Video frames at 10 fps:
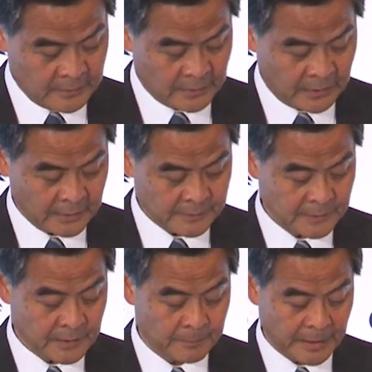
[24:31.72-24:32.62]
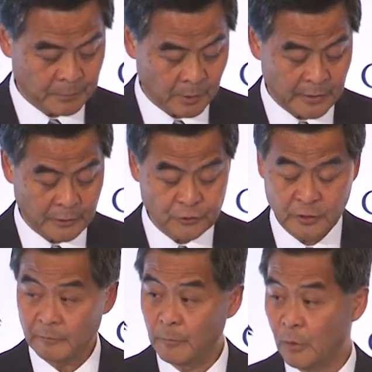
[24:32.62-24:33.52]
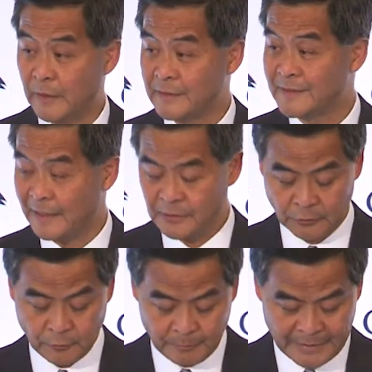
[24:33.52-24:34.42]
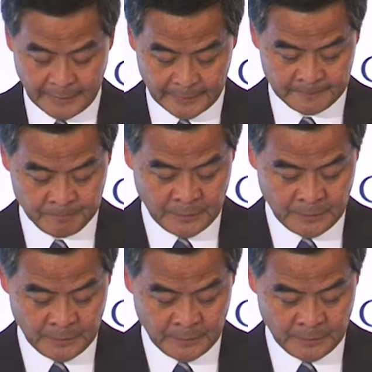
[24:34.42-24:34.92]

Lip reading: ASEAN's combined population of more than 600 million